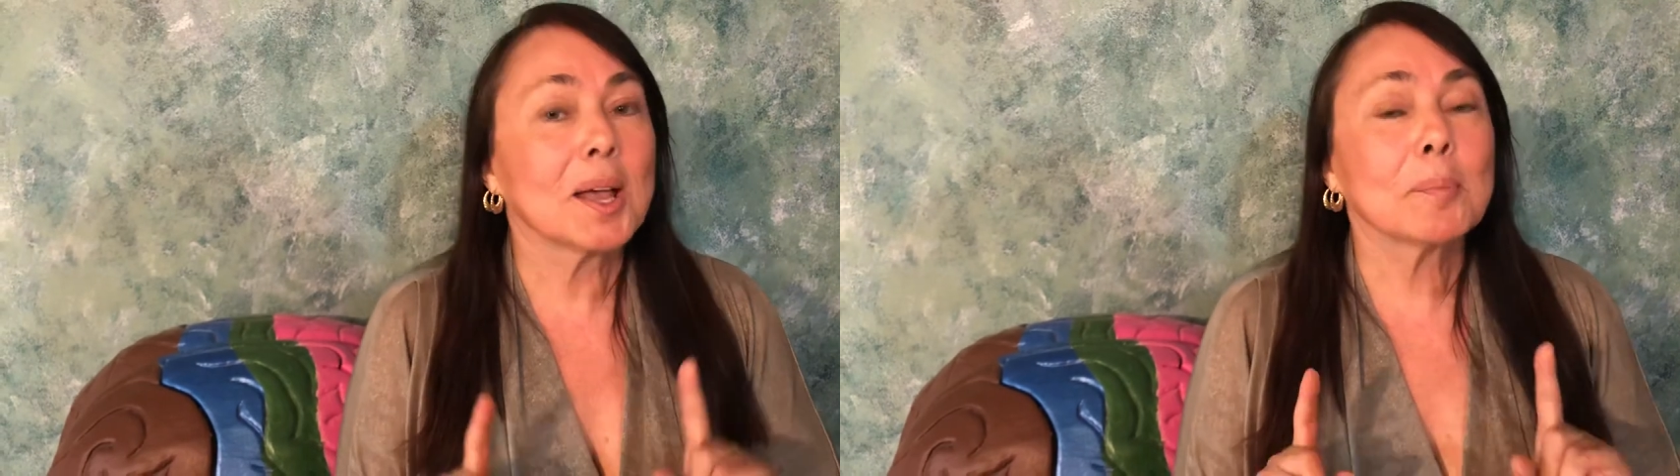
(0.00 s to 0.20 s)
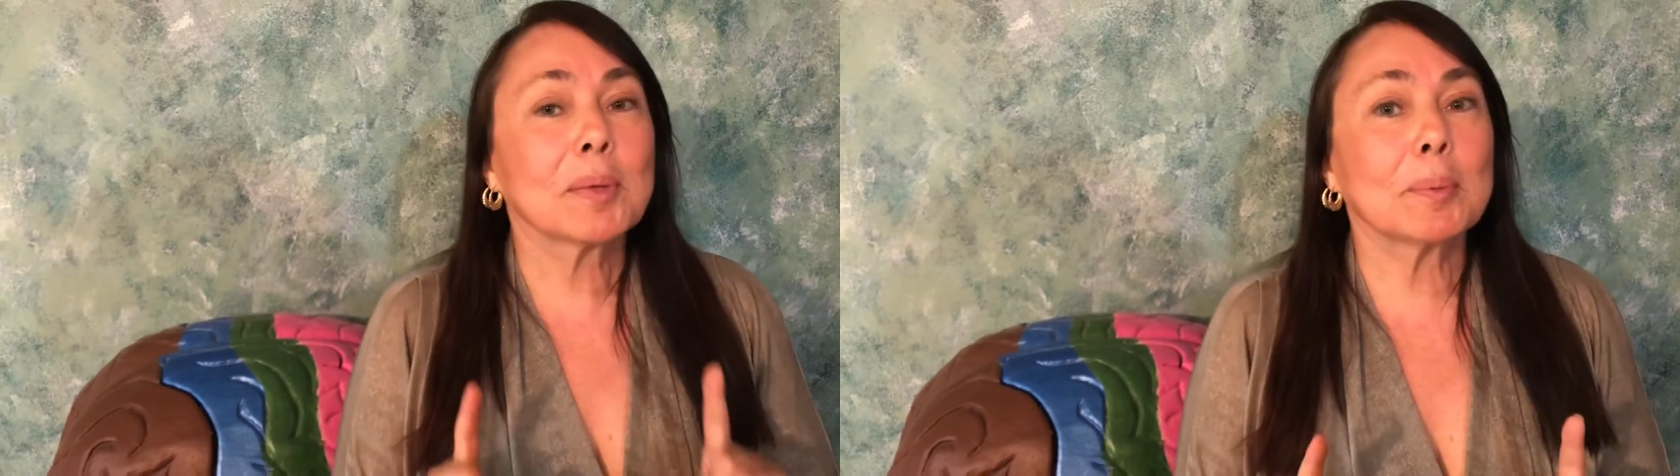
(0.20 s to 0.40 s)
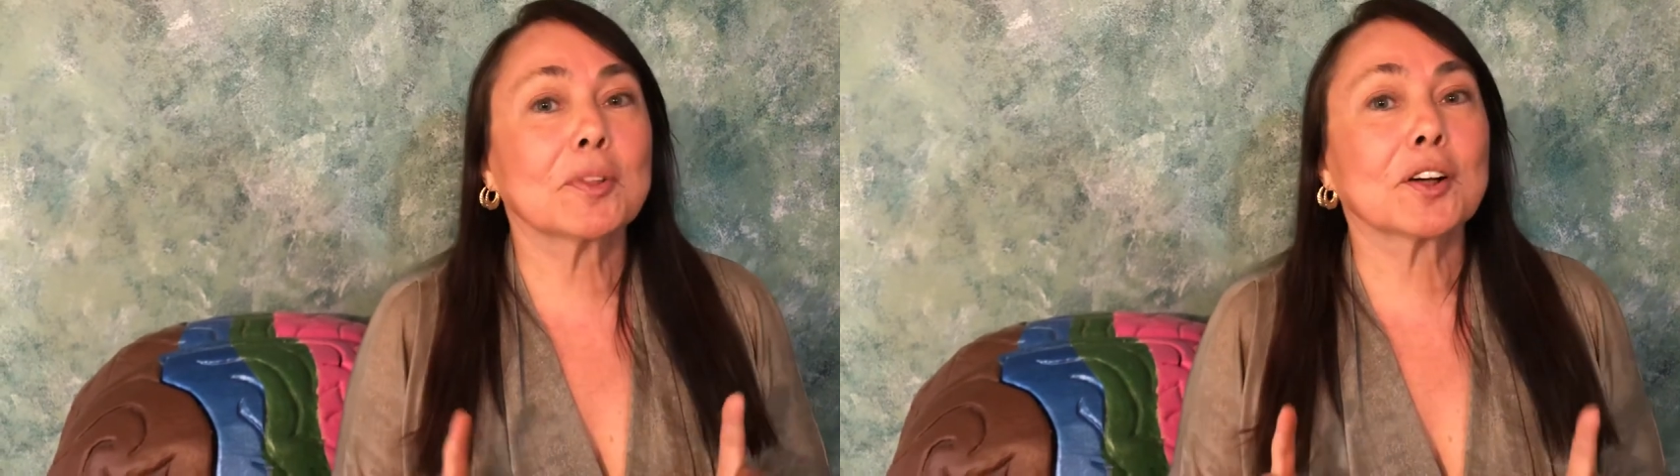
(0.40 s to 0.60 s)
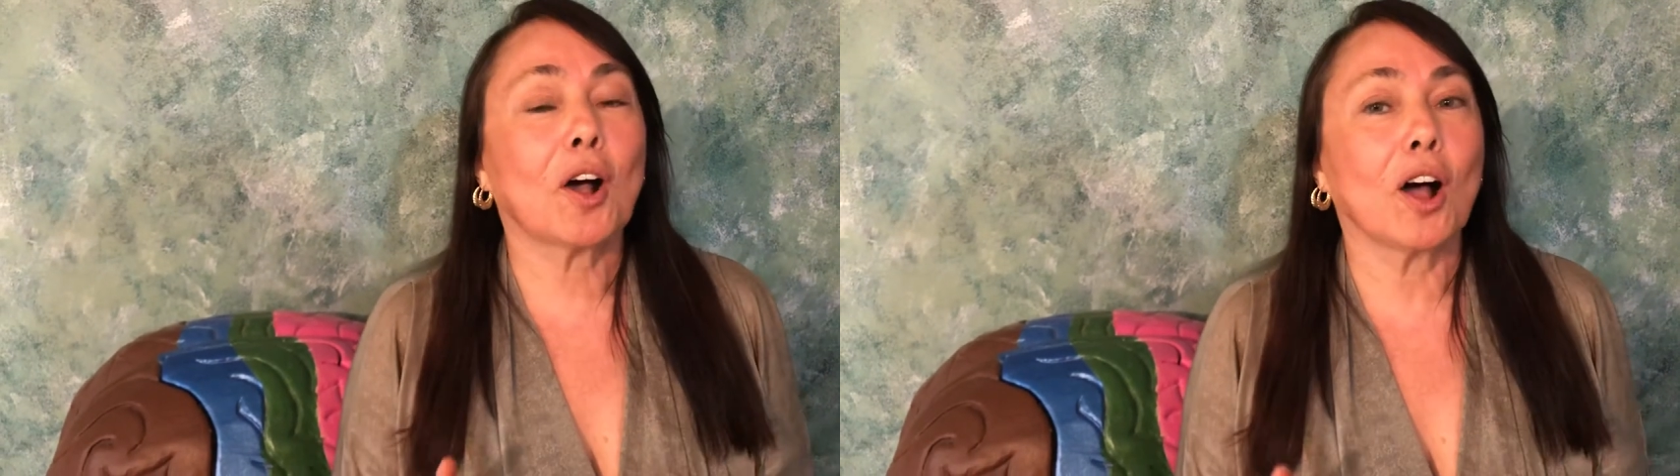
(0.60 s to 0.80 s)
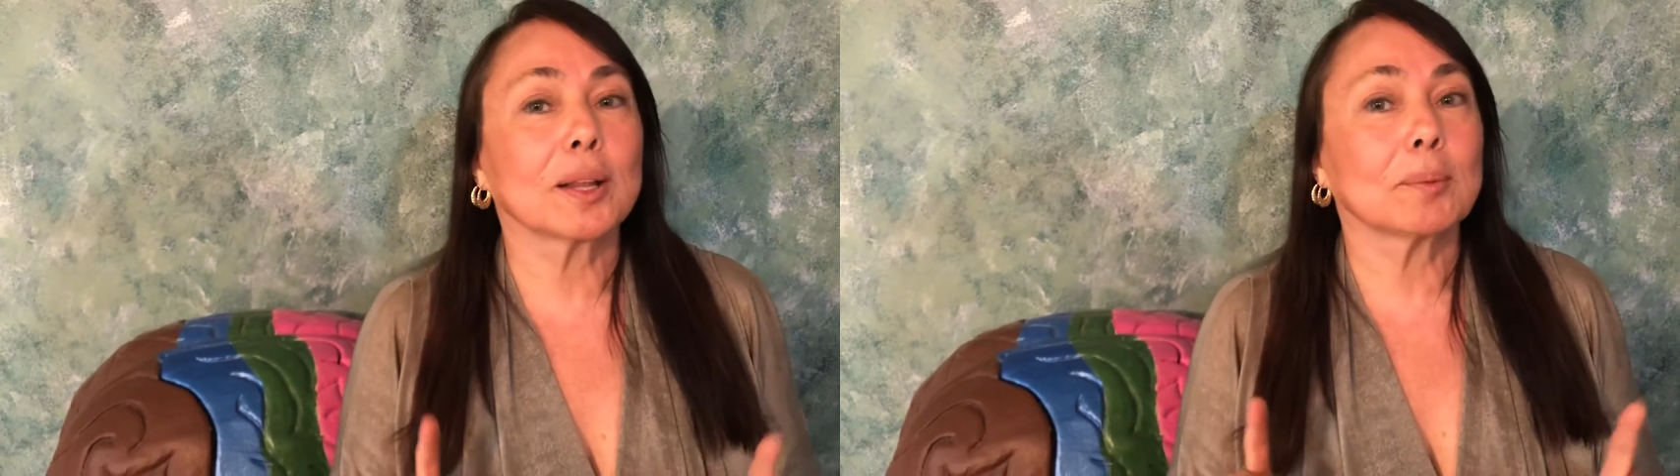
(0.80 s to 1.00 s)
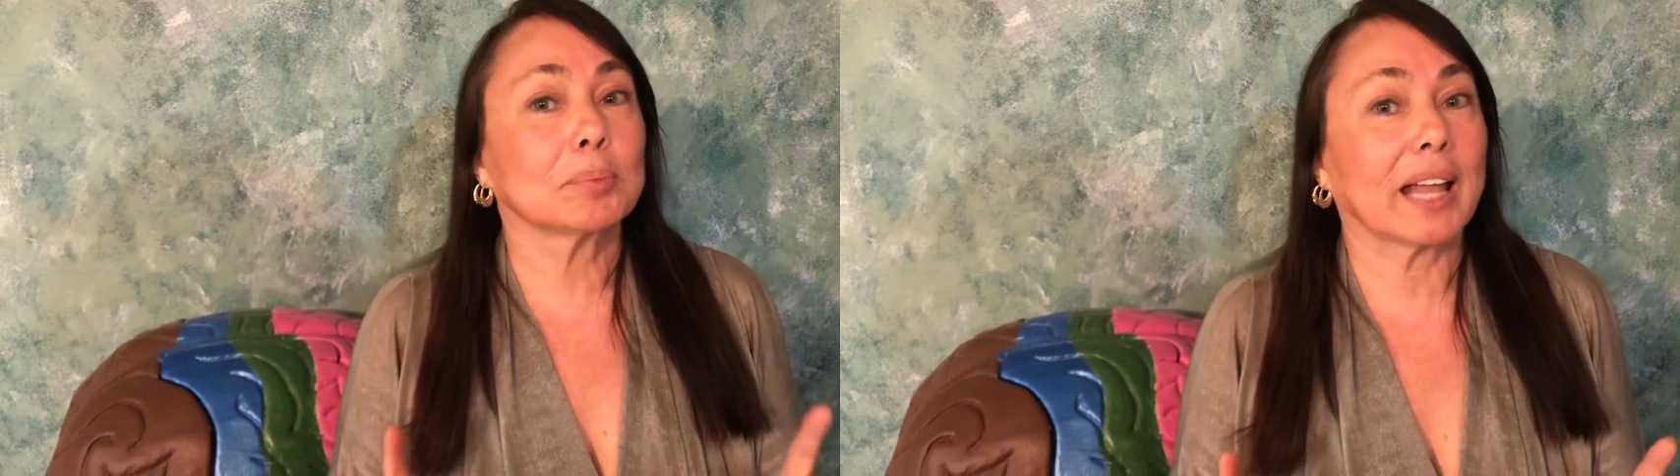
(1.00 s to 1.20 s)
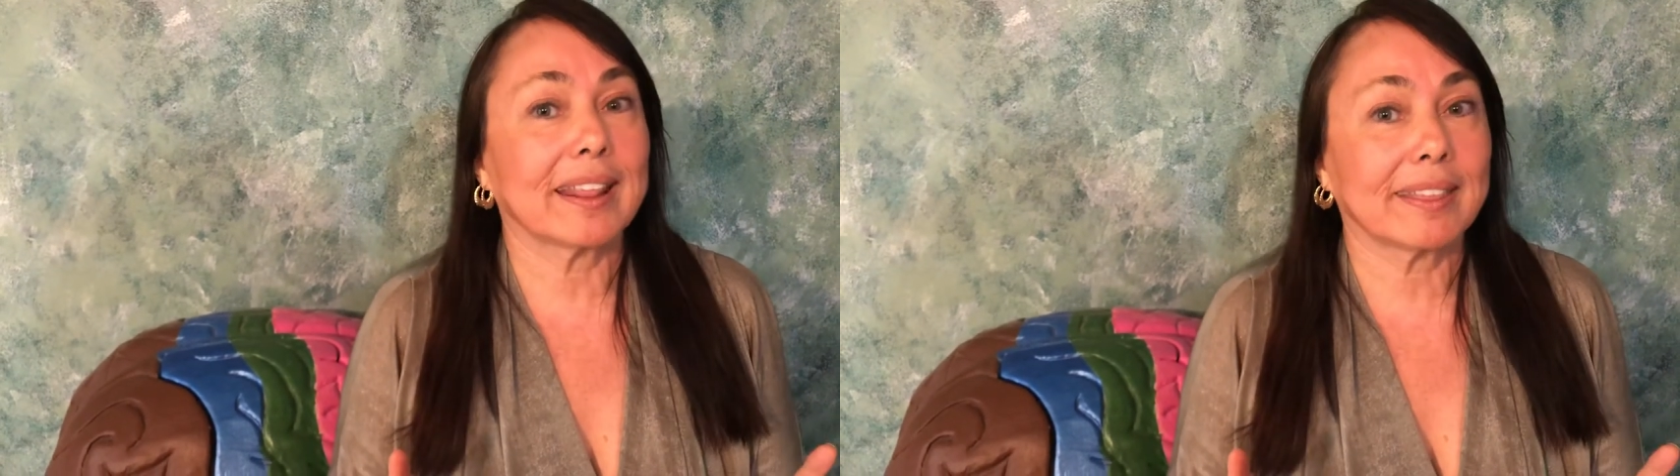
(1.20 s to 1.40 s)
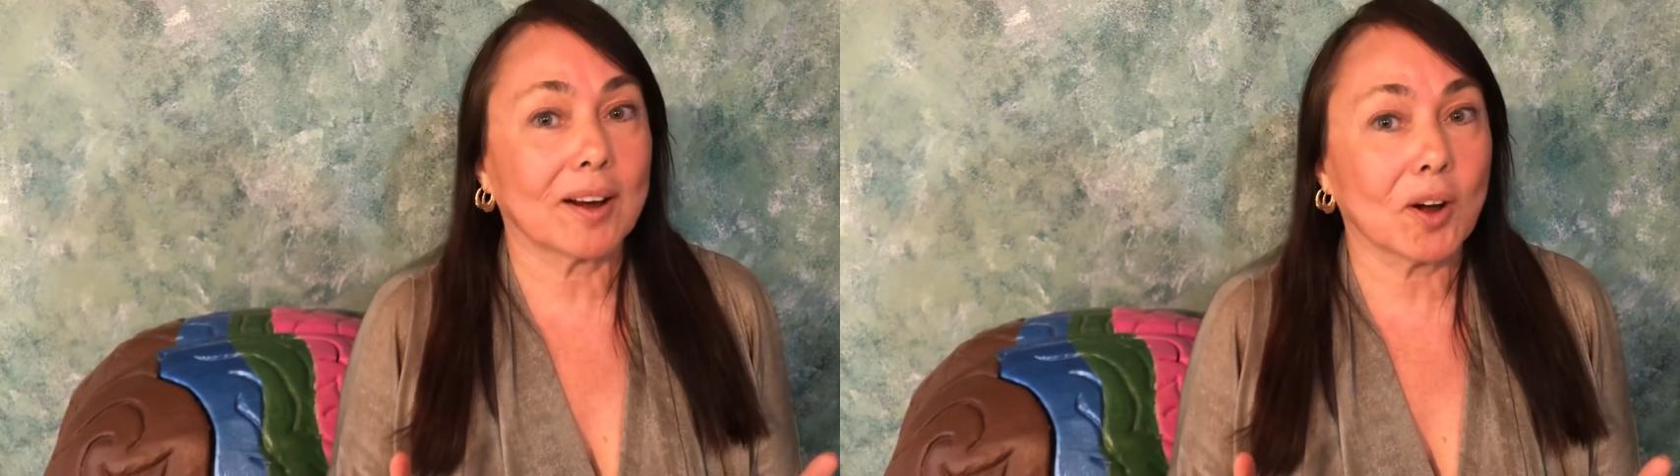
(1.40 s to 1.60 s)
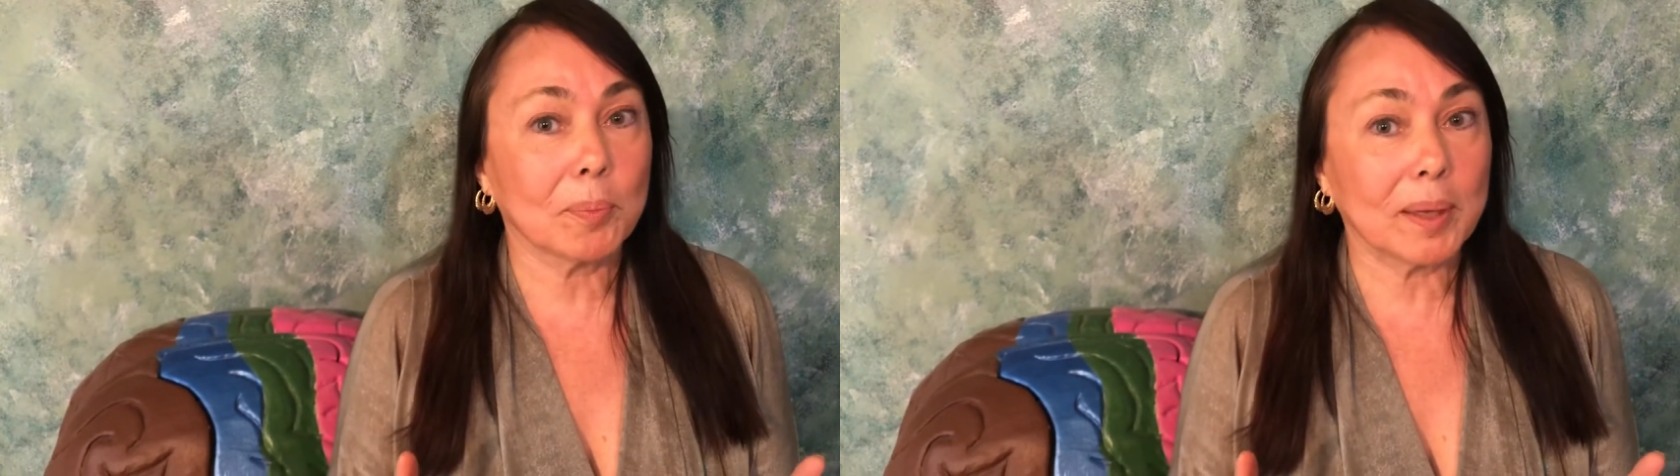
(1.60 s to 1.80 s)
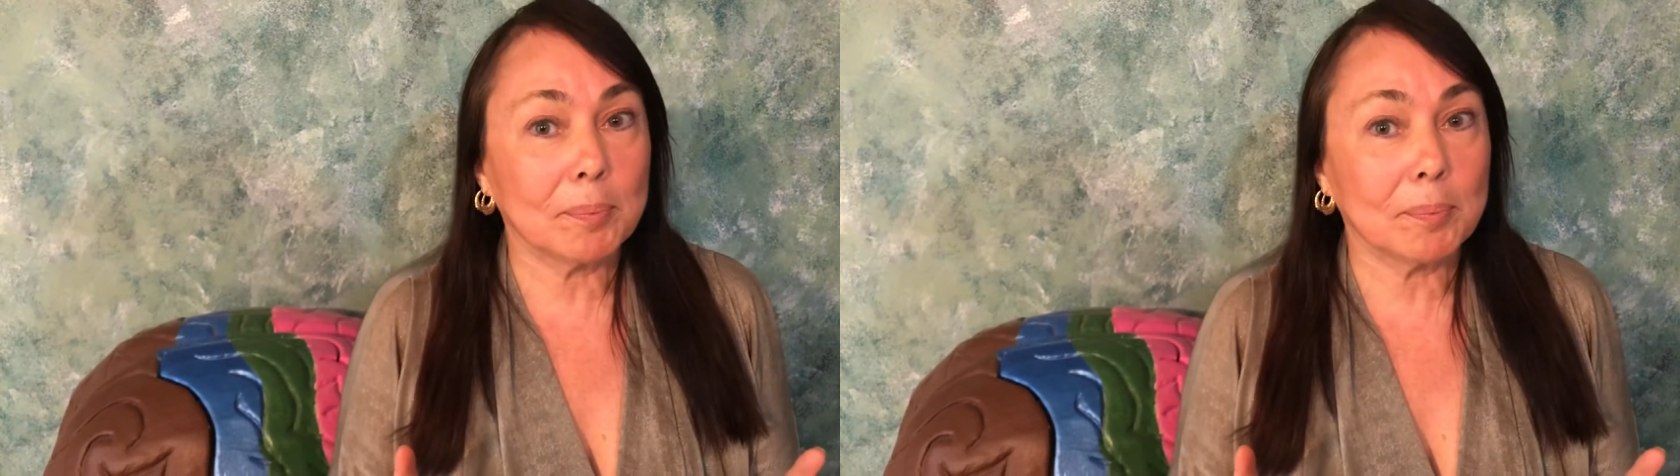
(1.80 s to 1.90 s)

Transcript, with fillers: People that call it play therapy